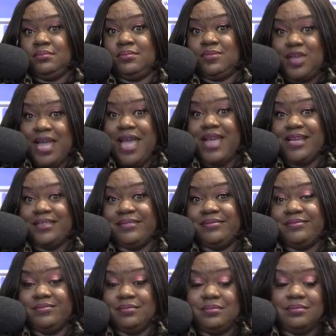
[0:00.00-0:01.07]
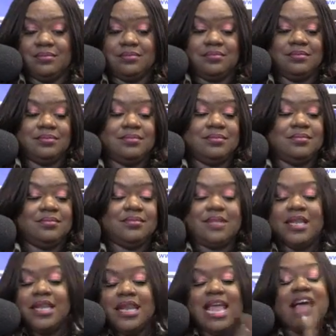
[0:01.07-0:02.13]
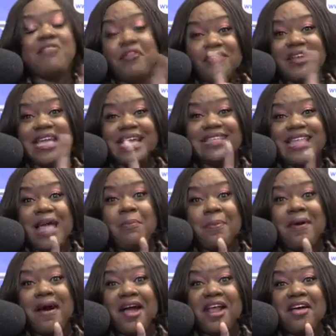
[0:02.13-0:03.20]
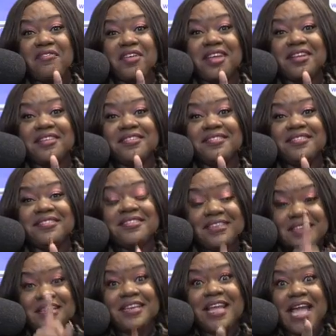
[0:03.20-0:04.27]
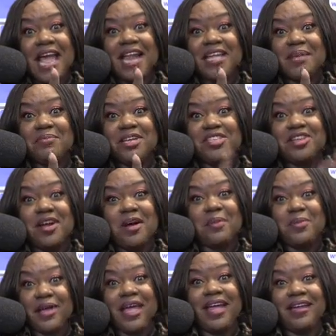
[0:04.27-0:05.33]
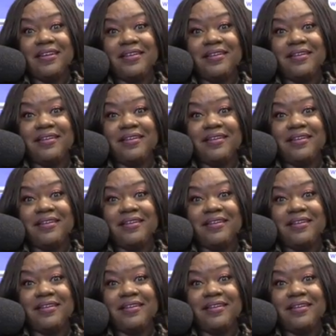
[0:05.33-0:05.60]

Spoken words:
Okay? Never forget that part of it. They got to keep their job, okay?